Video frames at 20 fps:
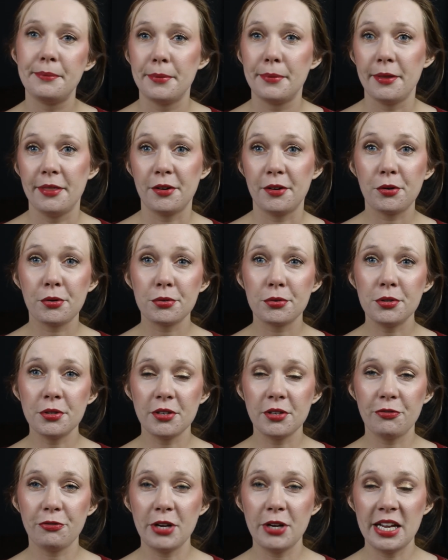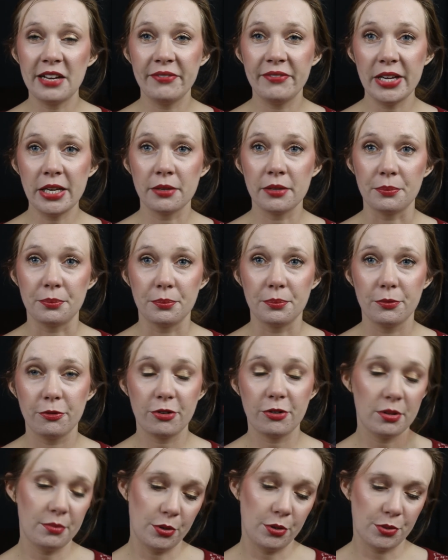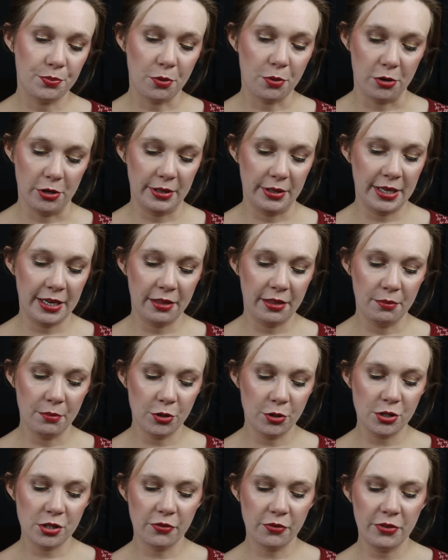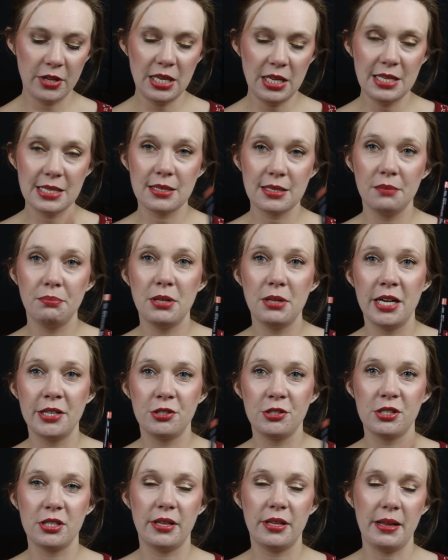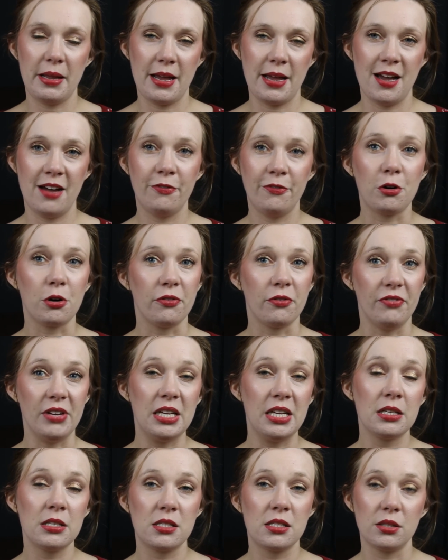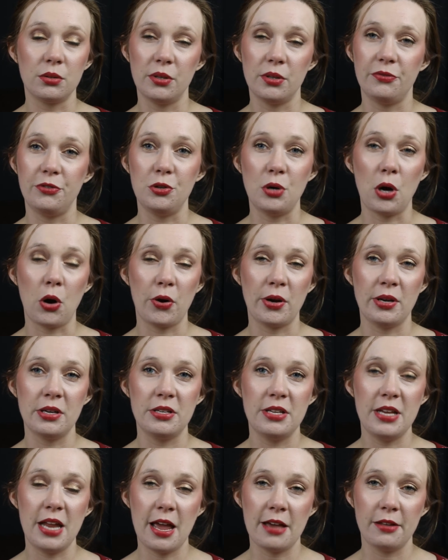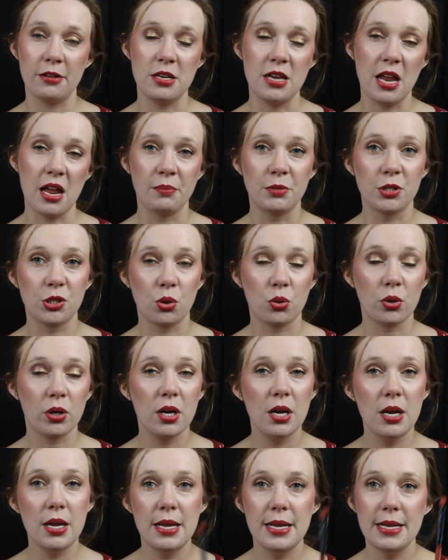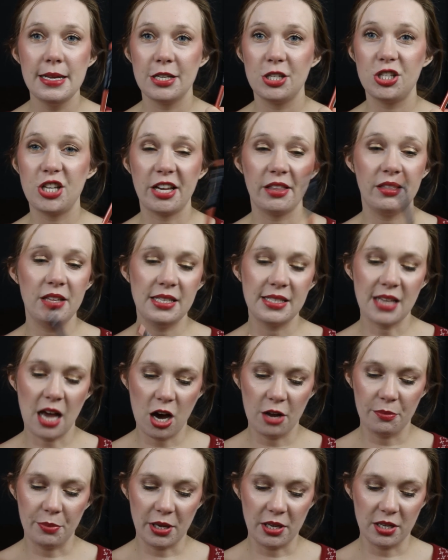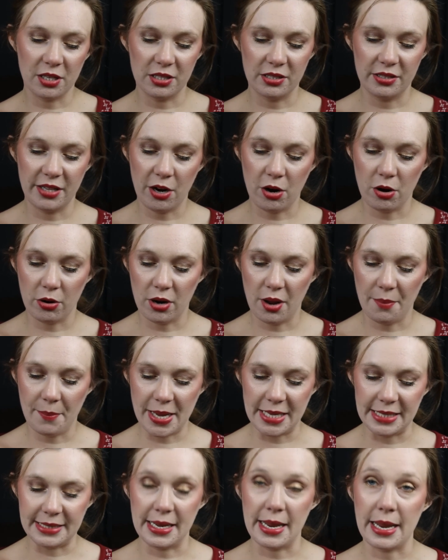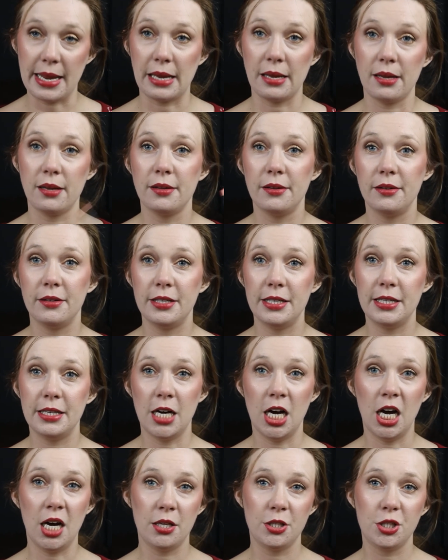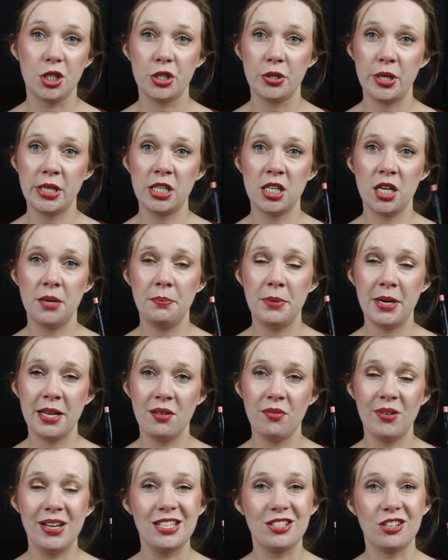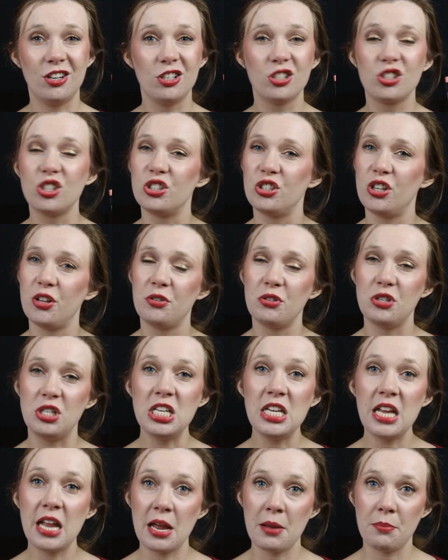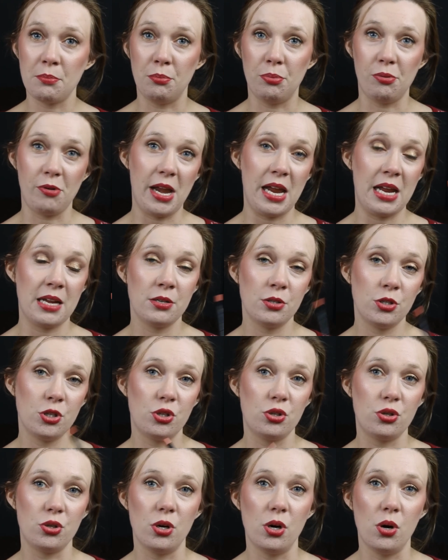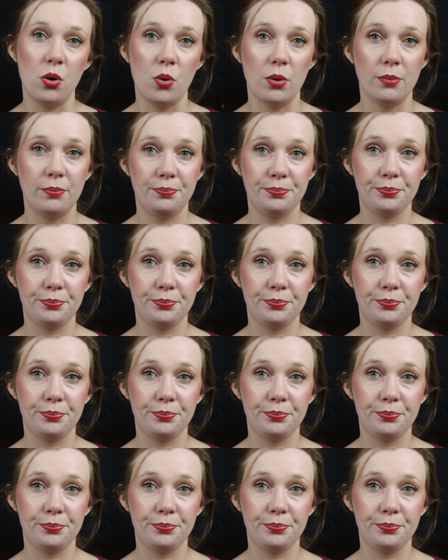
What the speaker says: they're cruelty-free and vegan for the most part. Like, most of these lip liners that they have are vegan, so if you are in a DM store, check these out because they are amazing. Trended Up, by the way, is also another DM brand, so